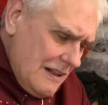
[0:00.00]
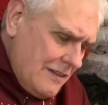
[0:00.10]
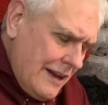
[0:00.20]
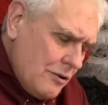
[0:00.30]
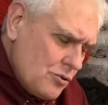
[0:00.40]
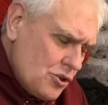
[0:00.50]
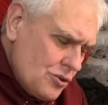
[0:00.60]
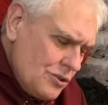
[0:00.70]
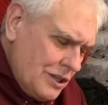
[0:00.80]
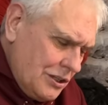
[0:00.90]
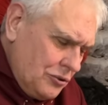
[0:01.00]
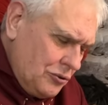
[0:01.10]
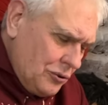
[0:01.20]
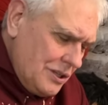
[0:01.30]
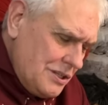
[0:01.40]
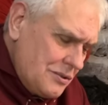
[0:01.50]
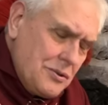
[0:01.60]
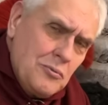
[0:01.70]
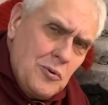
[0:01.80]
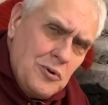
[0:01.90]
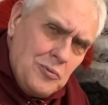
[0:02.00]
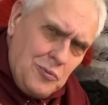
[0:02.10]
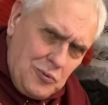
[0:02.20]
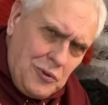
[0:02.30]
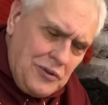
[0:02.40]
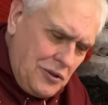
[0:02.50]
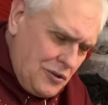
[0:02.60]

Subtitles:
thou should anoint the wound with